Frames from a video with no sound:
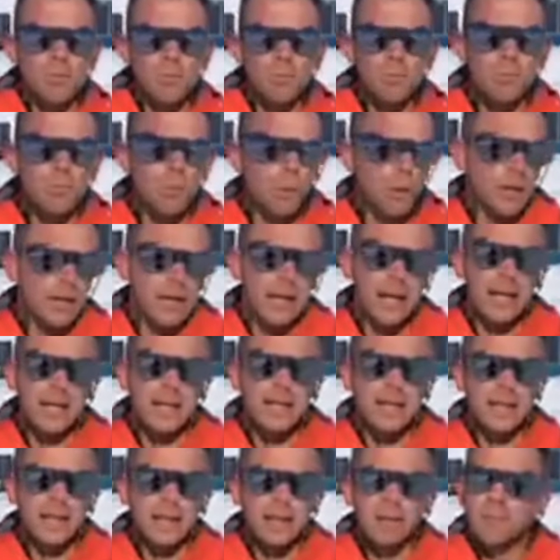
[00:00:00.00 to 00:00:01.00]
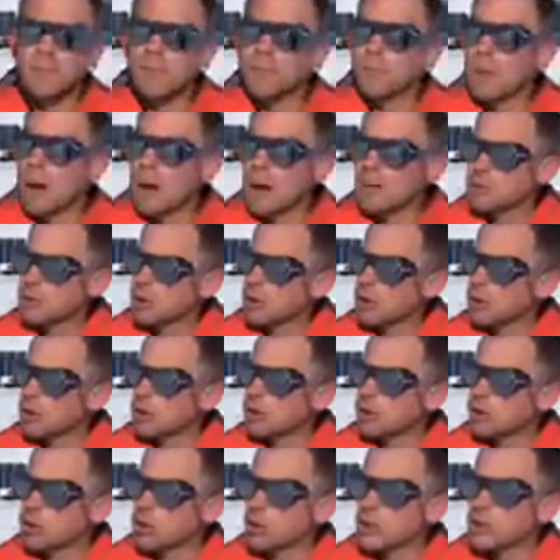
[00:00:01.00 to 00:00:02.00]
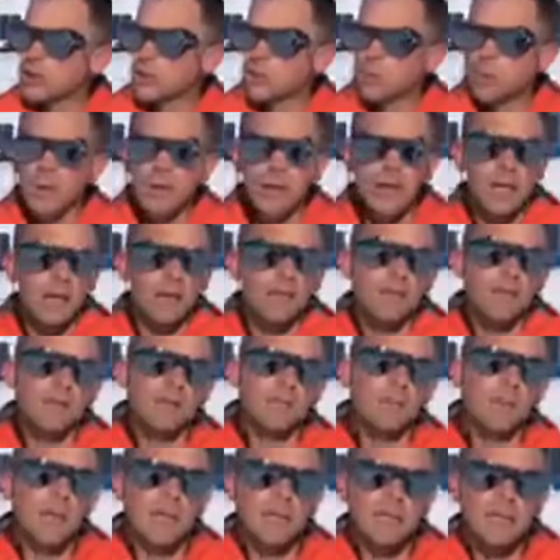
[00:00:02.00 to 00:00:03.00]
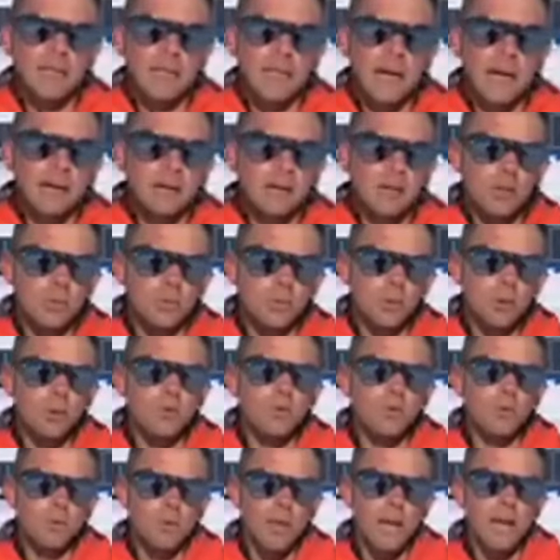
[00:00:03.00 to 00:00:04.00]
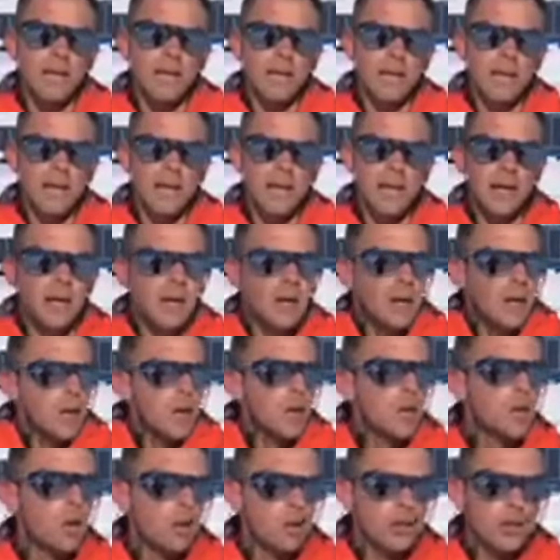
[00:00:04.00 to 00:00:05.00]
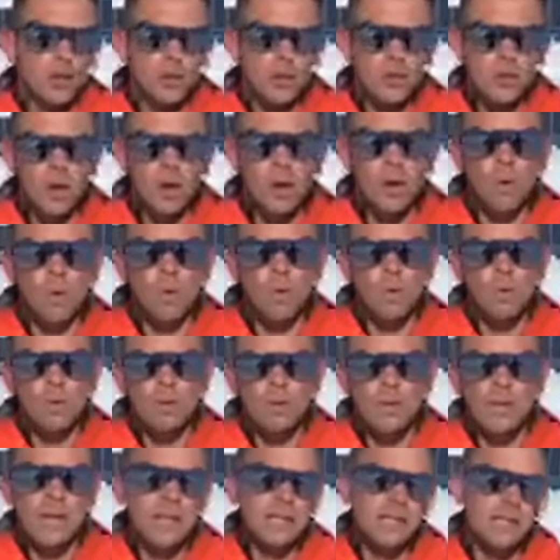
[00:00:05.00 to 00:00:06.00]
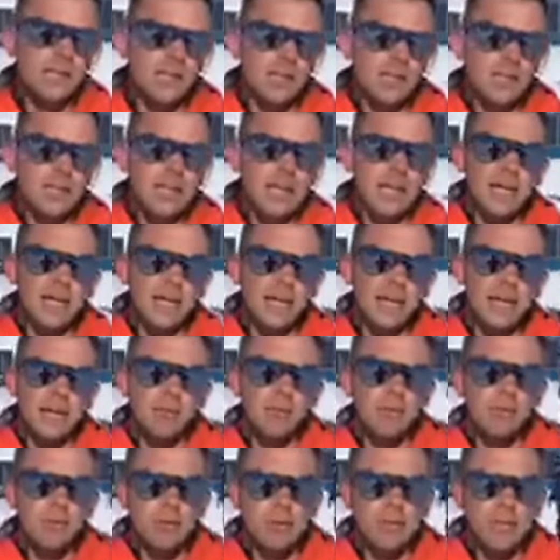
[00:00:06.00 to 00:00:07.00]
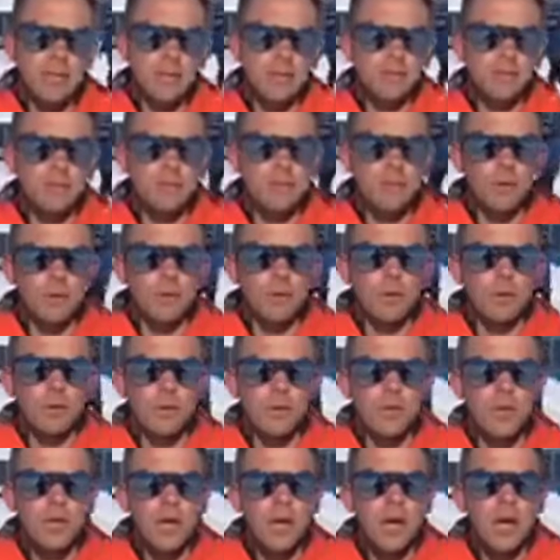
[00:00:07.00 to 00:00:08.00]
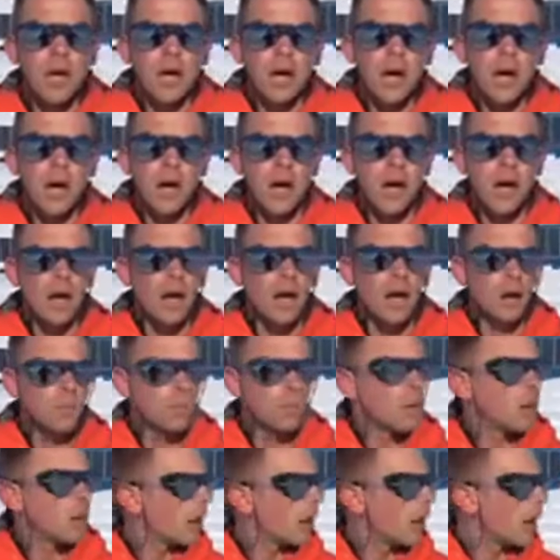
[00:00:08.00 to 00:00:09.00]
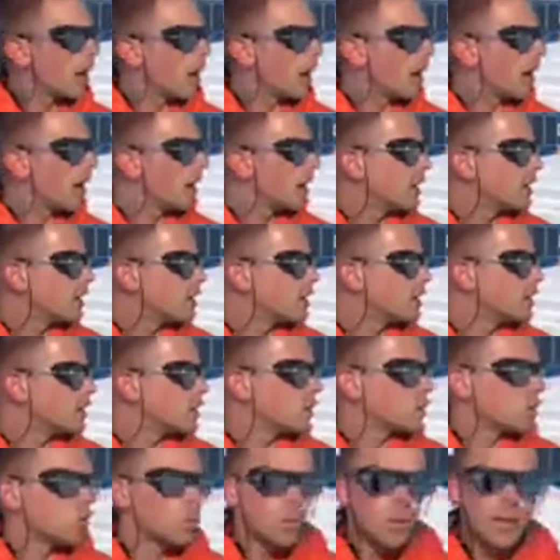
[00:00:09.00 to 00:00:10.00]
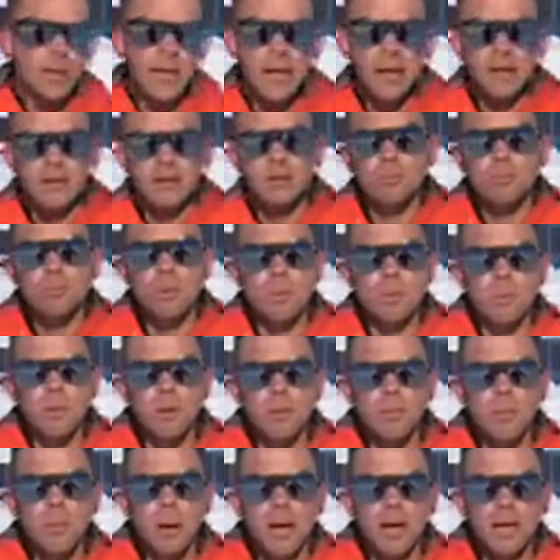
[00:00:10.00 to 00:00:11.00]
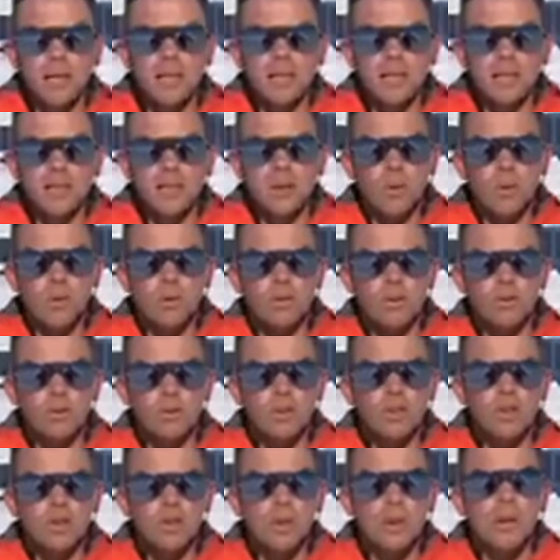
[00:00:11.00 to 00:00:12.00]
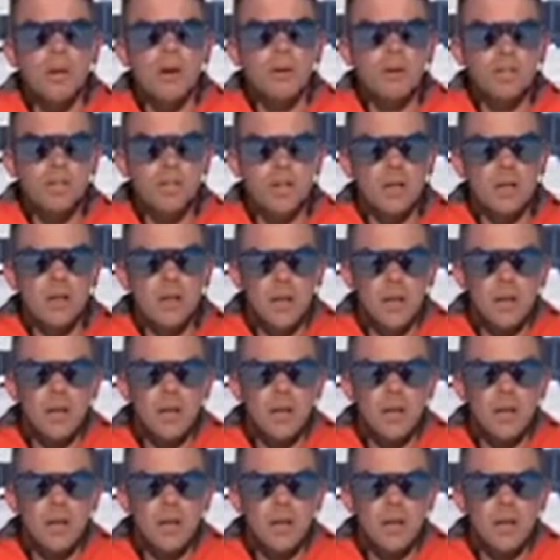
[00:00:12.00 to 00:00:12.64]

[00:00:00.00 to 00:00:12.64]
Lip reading: Brilliant landing, absolutely crystal clear visibility, absolutely beautiful day here. Not too cold, lads are just settling in, we've just had some food. And we're now just prepping the bags to go onto a Twin Otter.